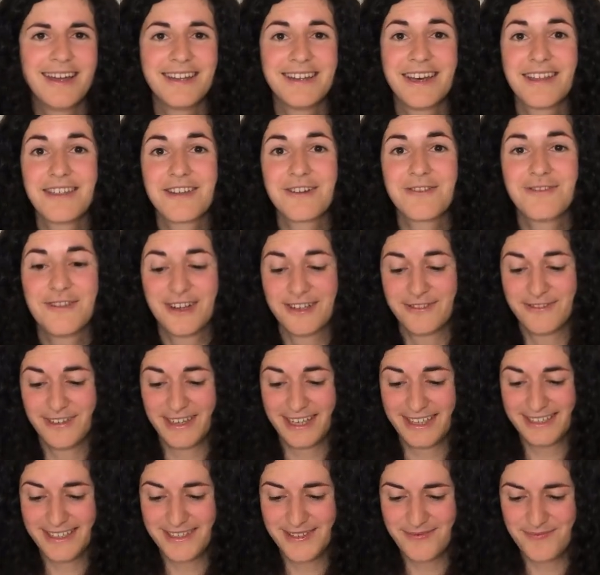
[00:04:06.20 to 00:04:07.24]
Another fun
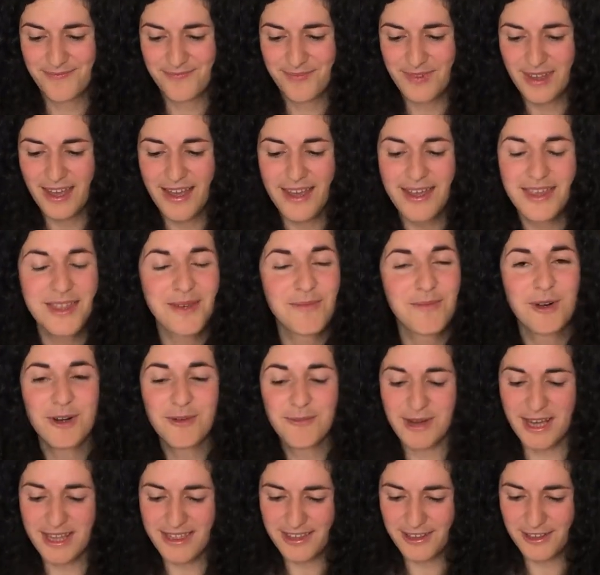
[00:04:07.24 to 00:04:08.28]
fact. The
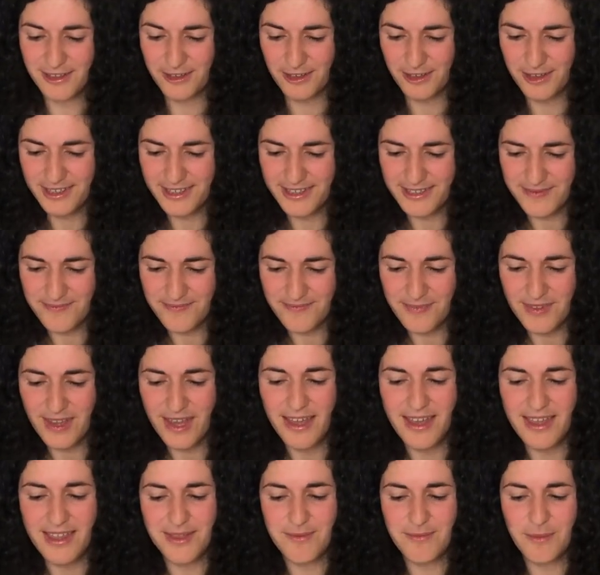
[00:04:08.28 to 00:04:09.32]
more math you learn,
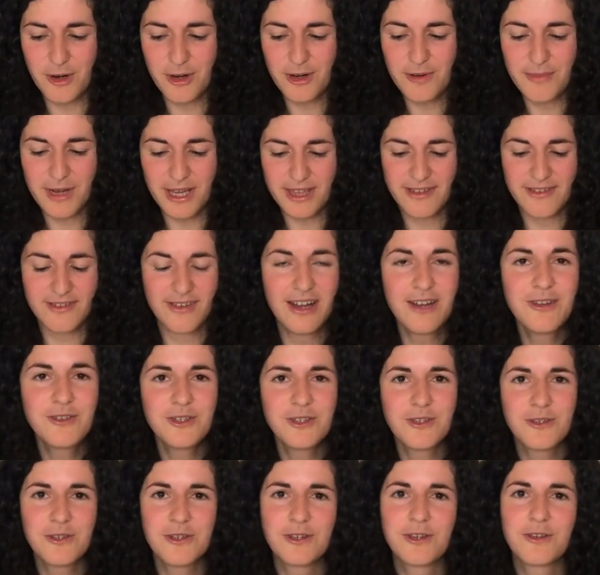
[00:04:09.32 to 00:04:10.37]
the more math
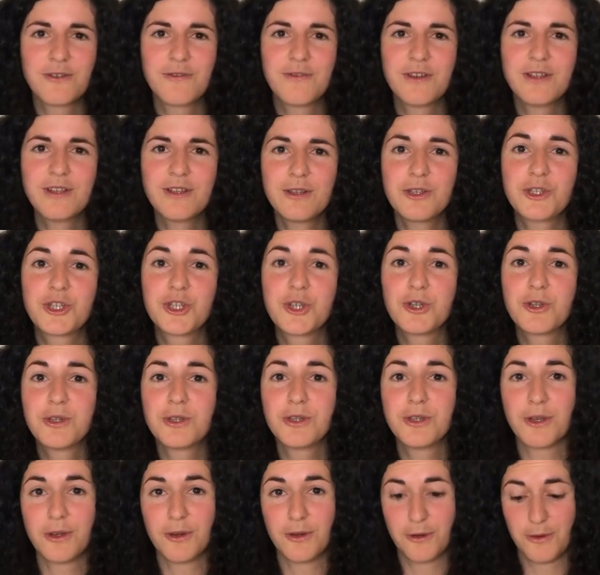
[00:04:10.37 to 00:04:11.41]
around you you feel you
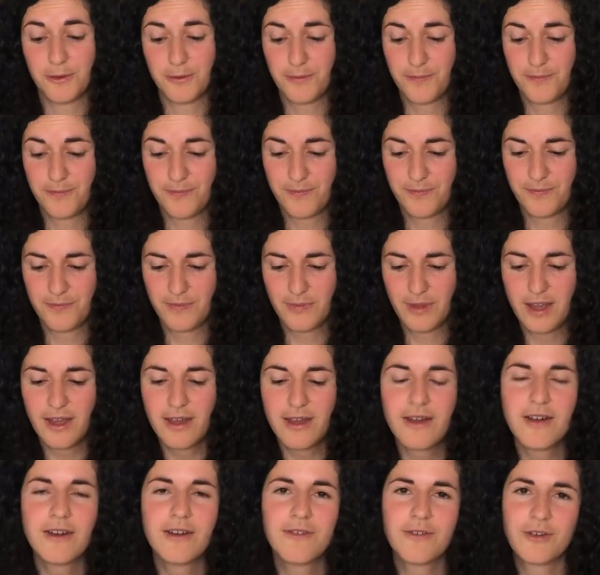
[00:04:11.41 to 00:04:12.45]
should know.
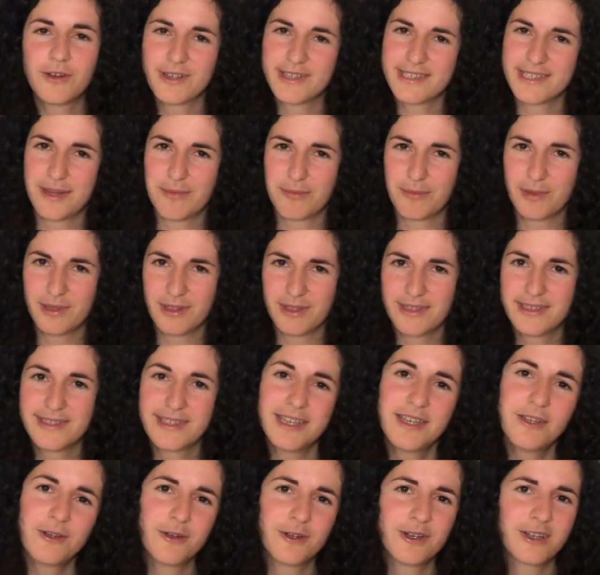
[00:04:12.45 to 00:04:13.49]
For example,
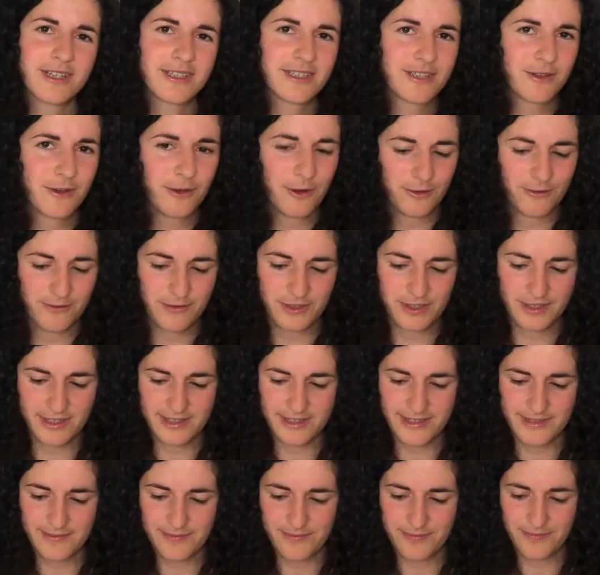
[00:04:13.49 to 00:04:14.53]
say you're at a
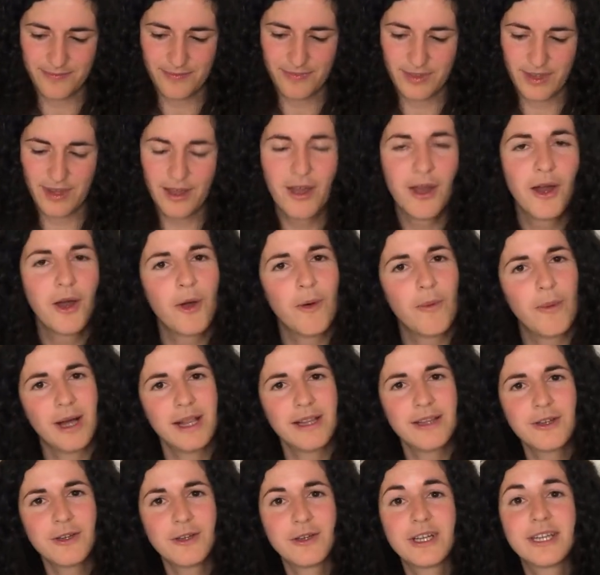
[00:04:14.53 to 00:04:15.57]
conference.
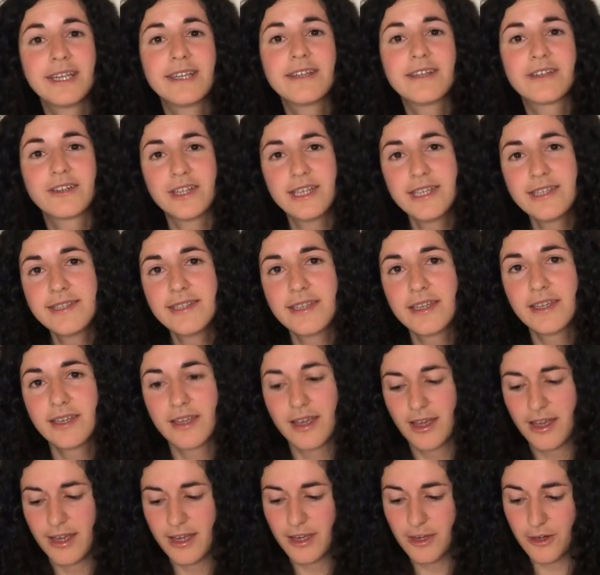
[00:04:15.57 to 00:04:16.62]
While you're
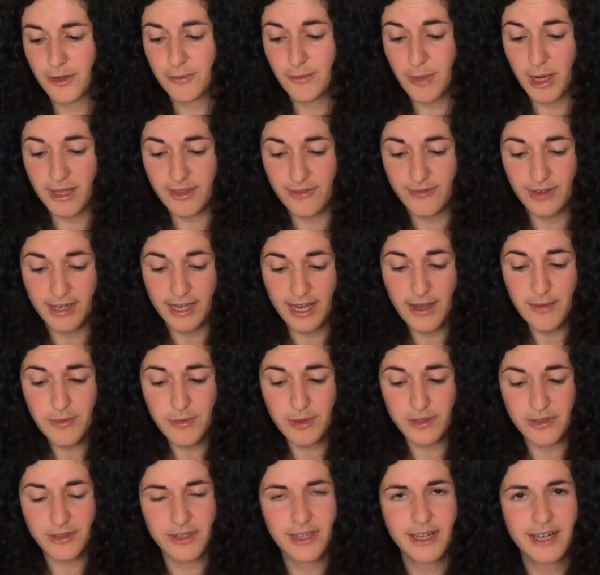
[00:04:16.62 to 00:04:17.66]
increasing your math
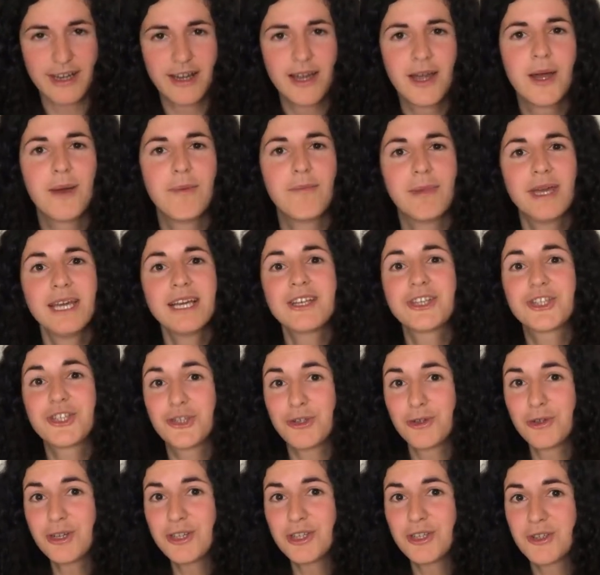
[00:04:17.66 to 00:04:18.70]
vocabulary, make
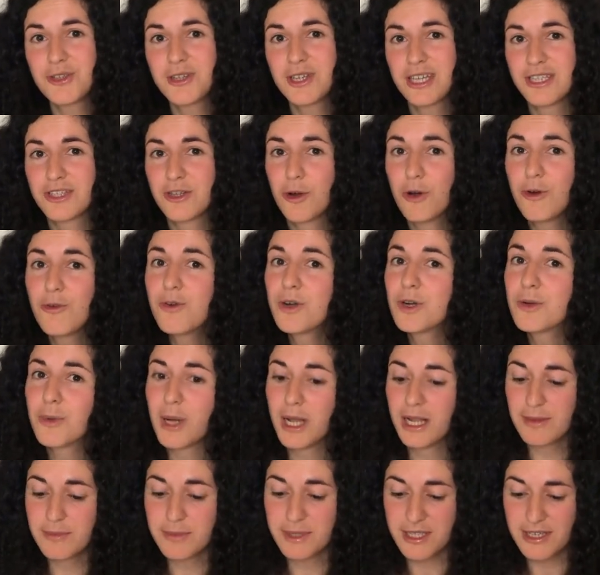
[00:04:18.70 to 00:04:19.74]
sure to get
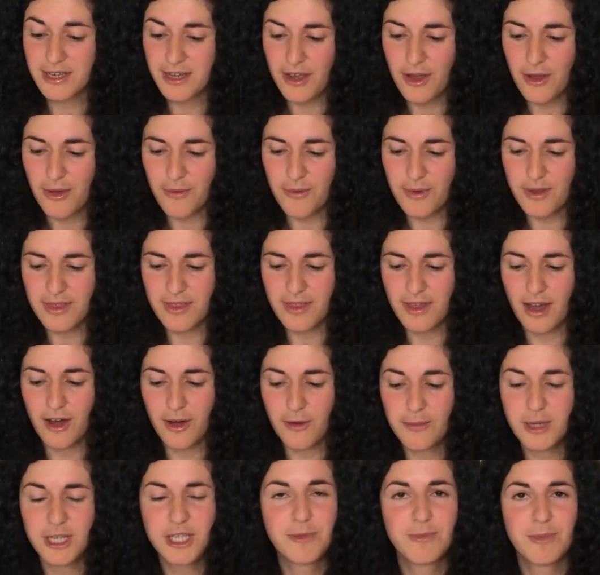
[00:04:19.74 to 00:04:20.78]
overwhelmed with
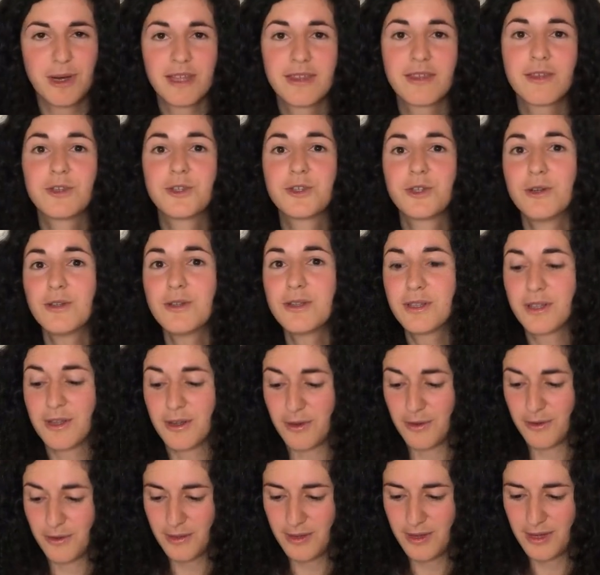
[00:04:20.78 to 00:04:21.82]
how much math you don't
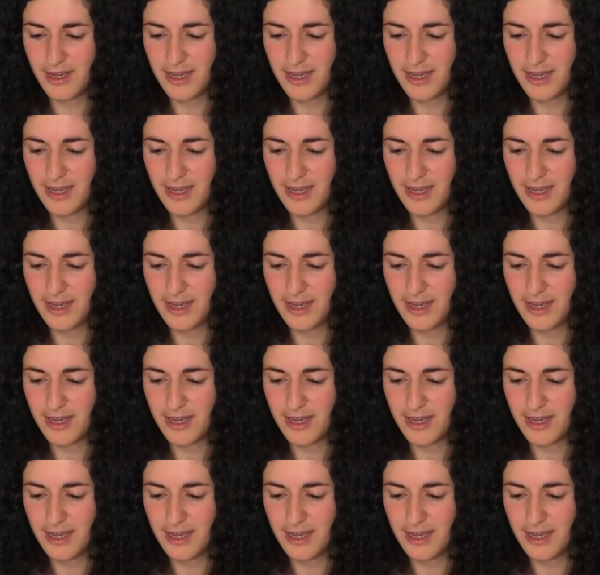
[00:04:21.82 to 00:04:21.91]
know